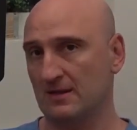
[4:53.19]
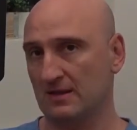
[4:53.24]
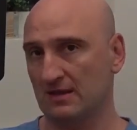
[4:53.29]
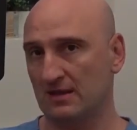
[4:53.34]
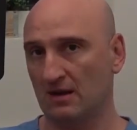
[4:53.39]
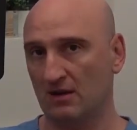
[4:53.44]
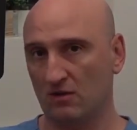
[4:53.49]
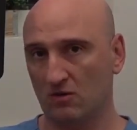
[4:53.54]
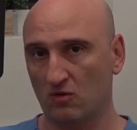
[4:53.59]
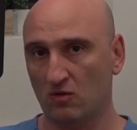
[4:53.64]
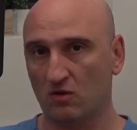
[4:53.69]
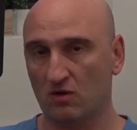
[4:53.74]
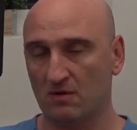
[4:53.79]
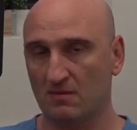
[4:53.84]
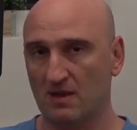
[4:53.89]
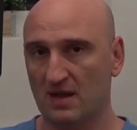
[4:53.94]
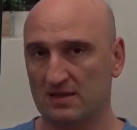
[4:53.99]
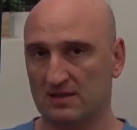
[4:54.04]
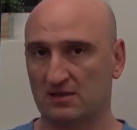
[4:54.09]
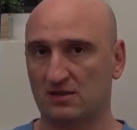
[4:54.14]
the core
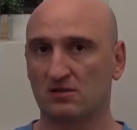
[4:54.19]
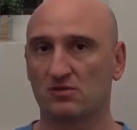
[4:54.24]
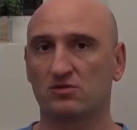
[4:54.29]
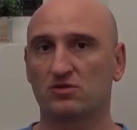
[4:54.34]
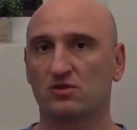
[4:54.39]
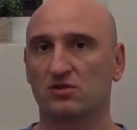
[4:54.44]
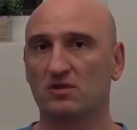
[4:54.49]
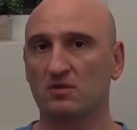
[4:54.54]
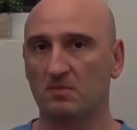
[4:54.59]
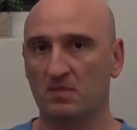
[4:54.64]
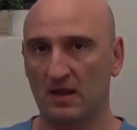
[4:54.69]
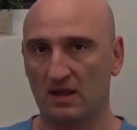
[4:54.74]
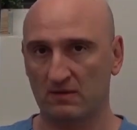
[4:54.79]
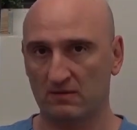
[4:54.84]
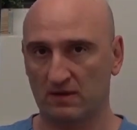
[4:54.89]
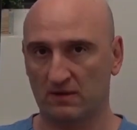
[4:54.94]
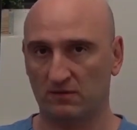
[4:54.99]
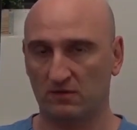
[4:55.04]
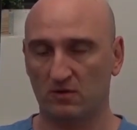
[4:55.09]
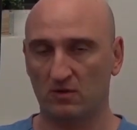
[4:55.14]
musculature, the
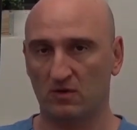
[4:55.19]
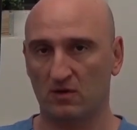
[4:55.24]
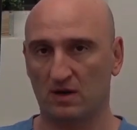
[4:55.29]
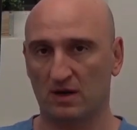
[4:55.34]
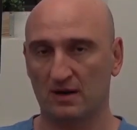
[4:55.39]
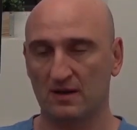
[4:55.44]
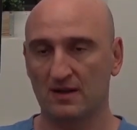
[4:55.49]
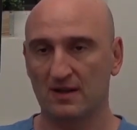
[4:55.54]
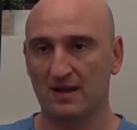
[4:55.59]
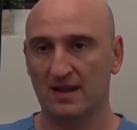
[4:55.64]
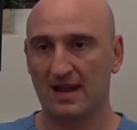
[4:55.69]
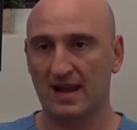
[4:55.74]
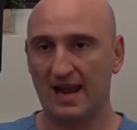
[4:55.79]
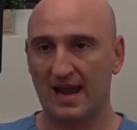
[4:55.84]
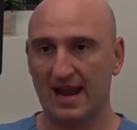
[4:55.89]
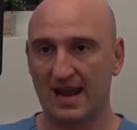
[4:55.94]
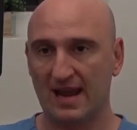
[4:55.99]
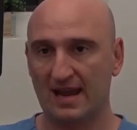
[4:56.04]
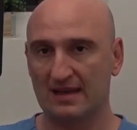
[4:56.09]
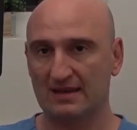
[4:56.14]
pelvic floor.
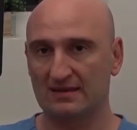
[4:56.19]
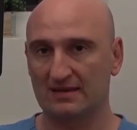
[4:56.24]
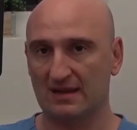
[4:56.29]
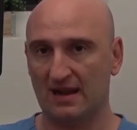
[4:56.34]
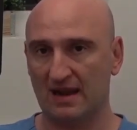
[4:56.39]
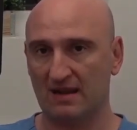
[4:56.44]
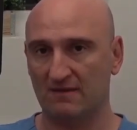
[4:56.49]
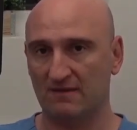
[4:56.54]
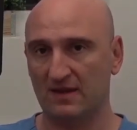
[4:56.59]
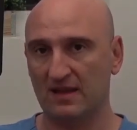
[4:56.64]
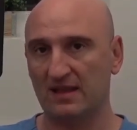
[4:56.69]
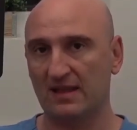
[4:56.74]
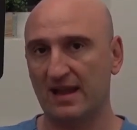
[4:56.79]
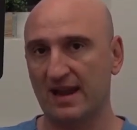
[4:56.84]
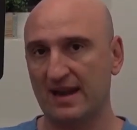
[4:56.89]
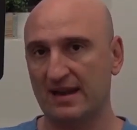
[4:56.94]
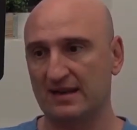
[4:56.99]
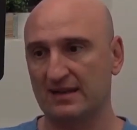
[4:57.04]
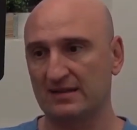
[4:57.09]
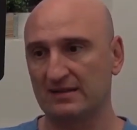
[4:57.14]
And I feel
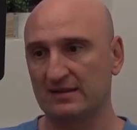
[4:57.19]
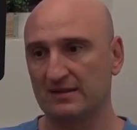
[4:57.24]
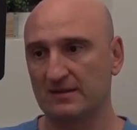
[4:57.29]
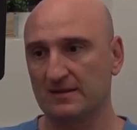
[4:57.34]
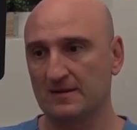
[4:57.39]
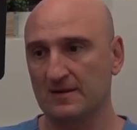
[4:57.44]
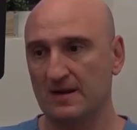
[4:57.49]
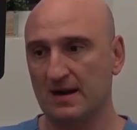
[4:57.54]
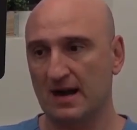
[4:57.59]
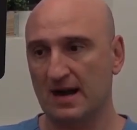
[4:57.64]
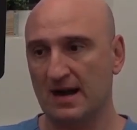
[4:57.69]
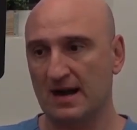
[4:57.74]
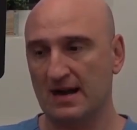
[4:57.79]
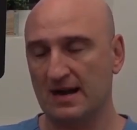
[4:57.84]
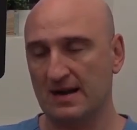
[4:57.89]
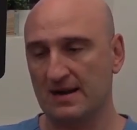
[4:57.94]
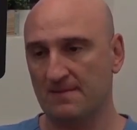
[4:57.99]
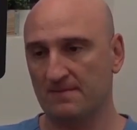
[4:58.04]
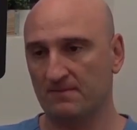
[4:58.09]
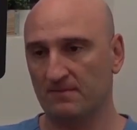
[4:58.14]
like
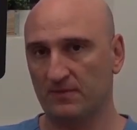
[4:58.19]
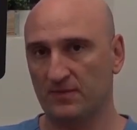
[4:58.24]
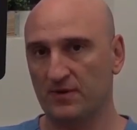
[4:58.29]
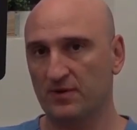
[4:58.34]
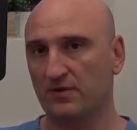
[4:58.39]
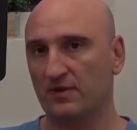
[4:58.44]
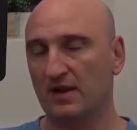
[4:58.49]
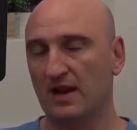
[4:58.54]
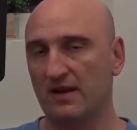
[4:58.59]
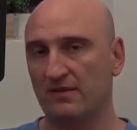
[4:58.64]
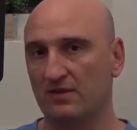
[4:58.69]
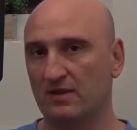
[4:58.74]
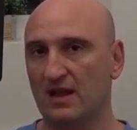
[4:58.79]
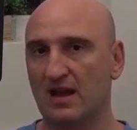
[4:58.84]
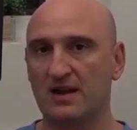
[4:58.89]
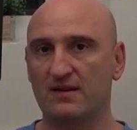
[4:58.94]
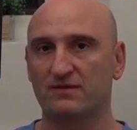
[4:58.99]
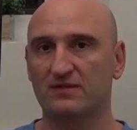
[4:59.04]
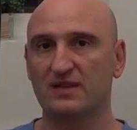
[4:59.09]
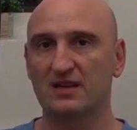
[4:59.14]
you can have a
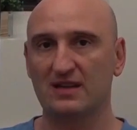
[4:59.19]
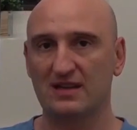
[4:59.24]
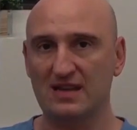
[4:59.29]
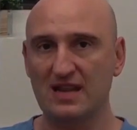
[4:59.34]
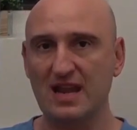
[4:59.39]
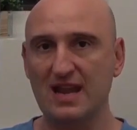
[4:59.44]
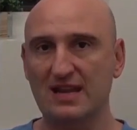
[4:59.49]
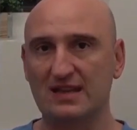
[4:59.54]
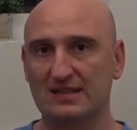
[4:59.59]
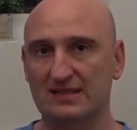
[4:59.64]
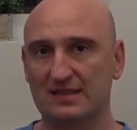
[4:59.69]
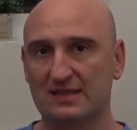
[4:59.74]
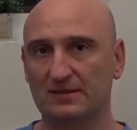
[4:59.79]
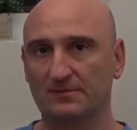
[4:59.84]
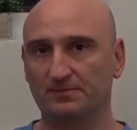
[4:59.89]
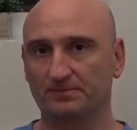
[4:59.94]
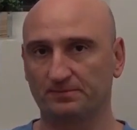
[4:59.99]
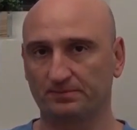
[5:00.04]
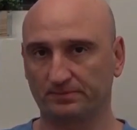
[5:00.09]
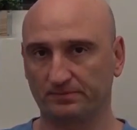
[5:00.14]
lot of
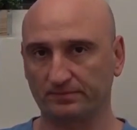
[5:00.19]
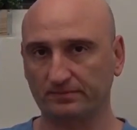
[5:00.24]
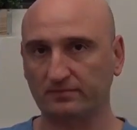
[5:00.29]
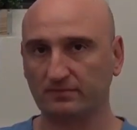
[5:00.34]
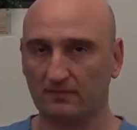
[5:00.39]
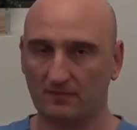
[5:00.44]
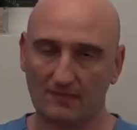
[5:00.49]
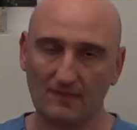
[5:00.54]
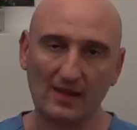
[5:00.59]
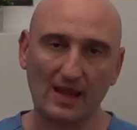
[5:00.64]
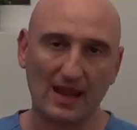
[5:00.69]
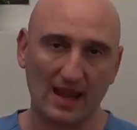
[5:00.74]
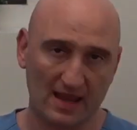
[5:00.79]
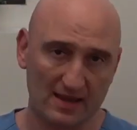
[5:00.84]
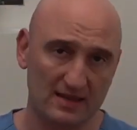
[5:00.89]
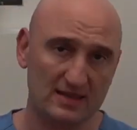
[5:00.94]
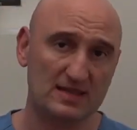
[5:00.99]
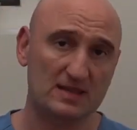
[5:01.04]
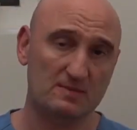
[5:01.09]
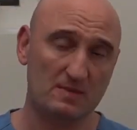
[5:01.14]
techniques And
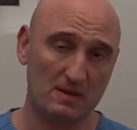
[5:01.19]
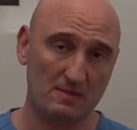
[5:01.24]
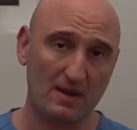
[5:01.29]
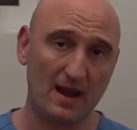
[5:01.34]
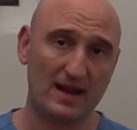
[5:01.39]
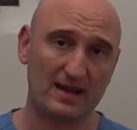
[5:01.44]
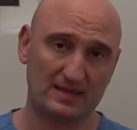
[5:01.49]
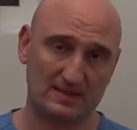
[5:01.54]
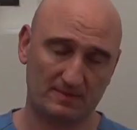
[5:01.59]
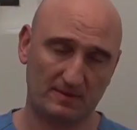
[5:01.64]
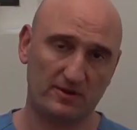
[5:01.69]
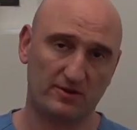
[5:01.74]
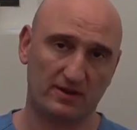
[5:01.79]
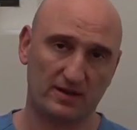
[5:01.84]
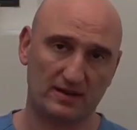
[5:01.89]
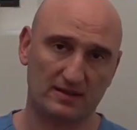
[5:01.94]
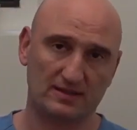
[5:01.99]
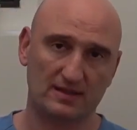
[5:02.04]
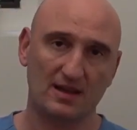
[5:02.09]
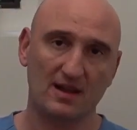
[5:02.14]
this has been my
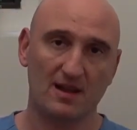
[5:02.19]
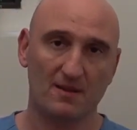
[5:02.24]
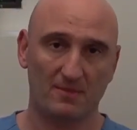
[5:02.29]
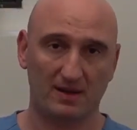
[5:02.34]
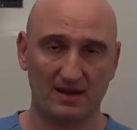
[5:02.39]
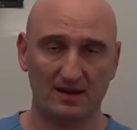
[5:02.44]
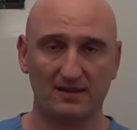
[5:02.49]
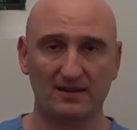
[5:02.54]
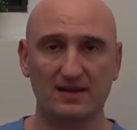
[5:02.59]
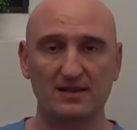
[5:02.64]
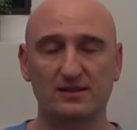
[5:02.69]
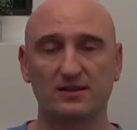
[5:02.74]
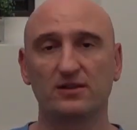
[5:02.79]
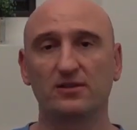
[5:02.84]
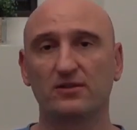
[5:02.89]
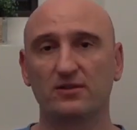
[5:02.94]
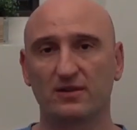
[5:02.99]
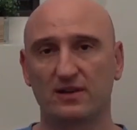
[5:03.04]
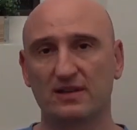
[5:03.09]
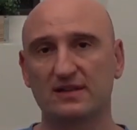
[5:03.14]
experience. But unless you
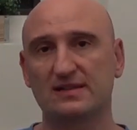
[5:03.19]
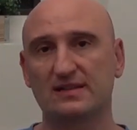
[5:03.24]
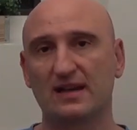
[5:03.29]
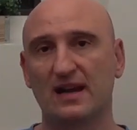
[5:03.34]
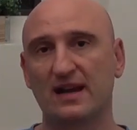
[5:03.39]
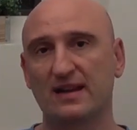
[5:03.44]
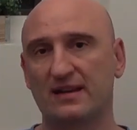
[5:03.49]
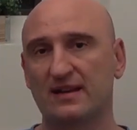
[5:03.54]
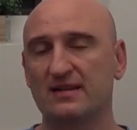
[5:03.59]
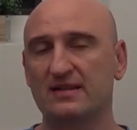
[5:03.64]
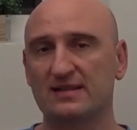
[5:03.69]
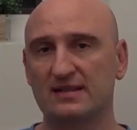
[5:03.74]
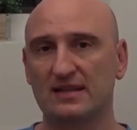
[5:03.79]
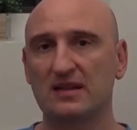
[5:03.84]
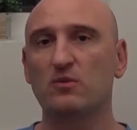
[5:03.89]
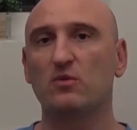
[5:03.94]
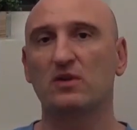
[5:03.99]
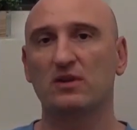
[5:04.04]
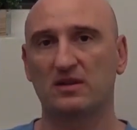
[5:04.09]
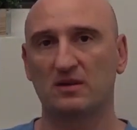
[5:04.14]
look inside and
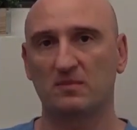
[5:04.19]
see what